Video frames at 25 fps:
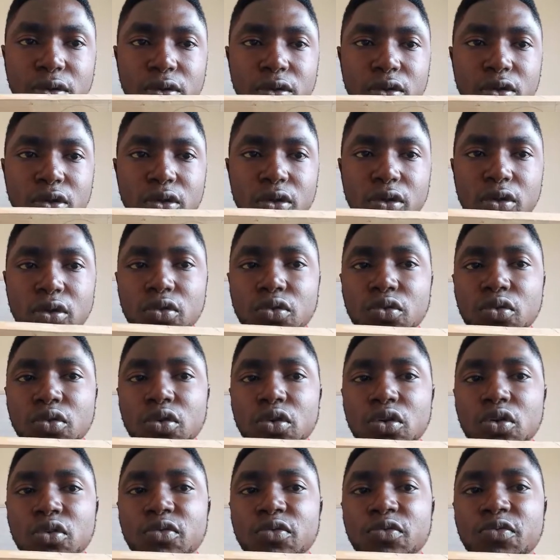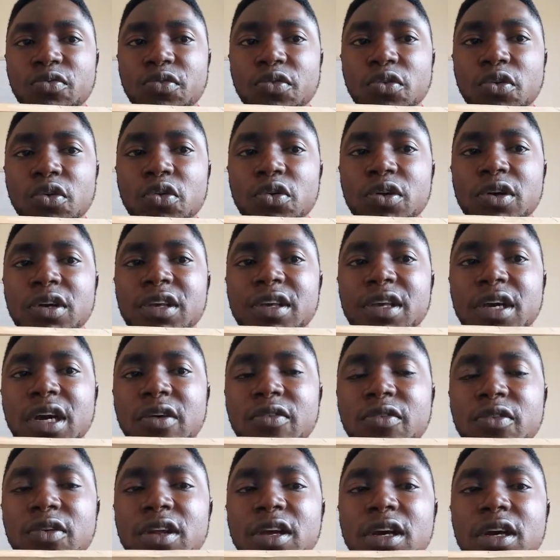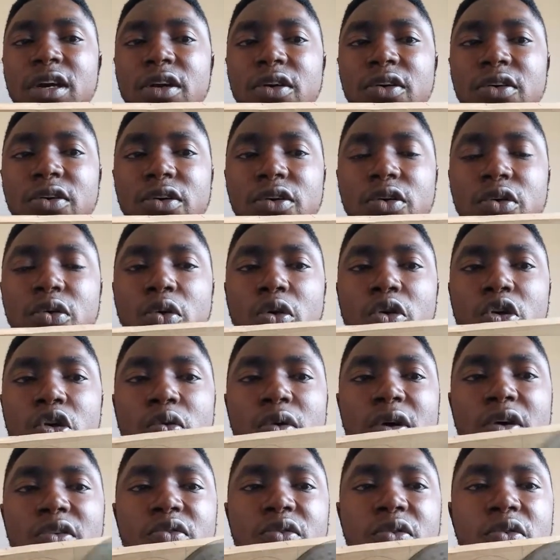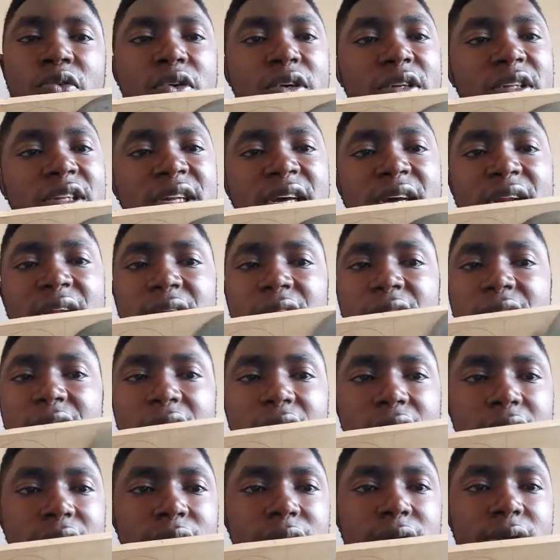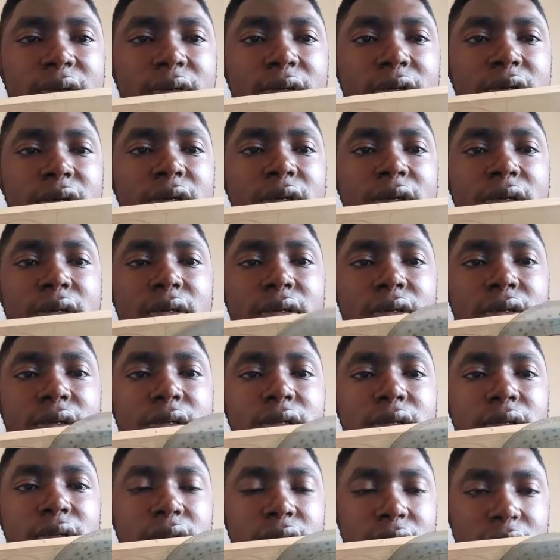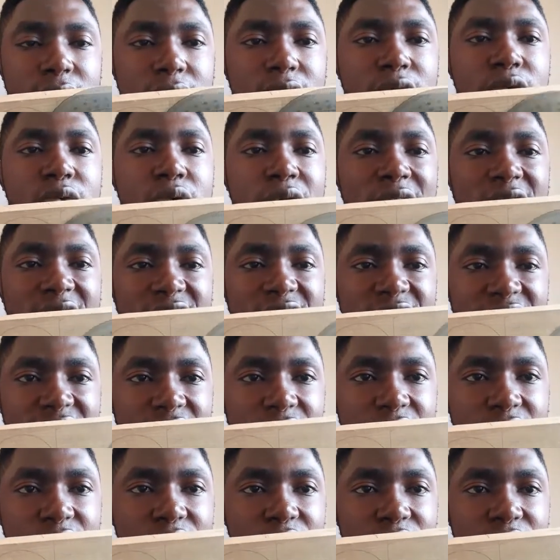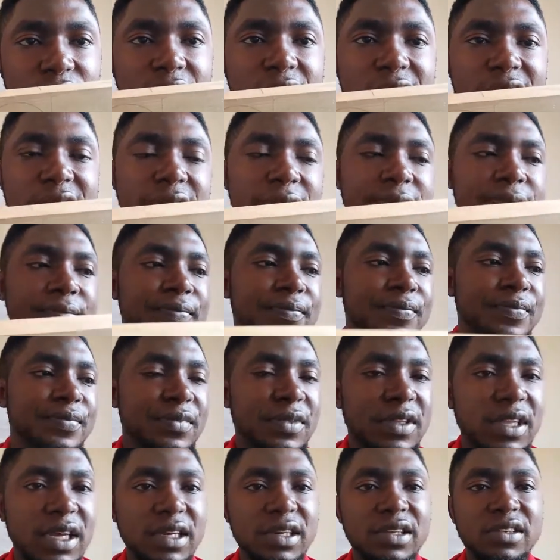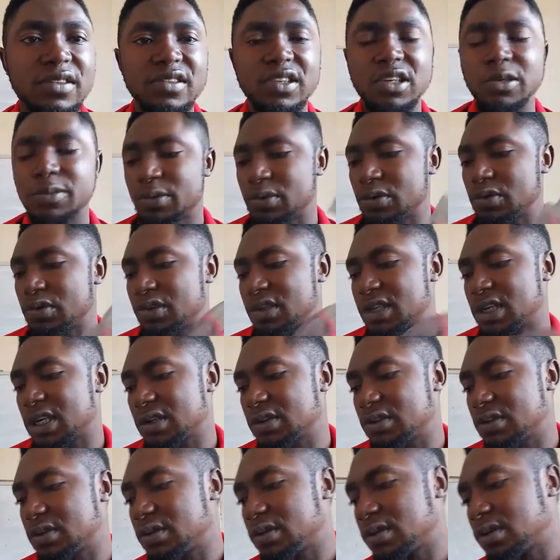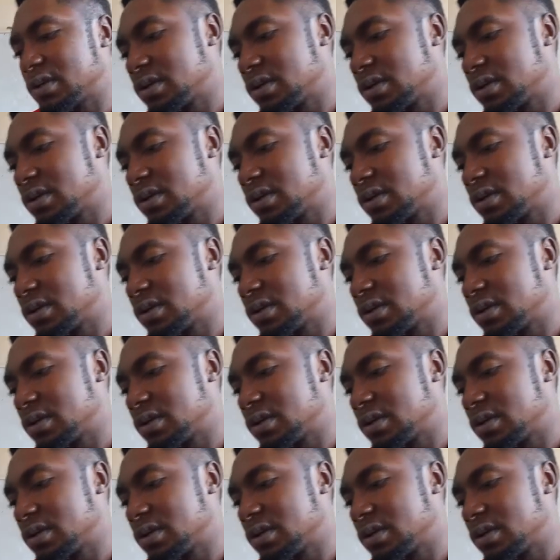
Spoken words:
to follow it carefully and cut. Or you want to cut at an angle, you can still do that. That is the protractor.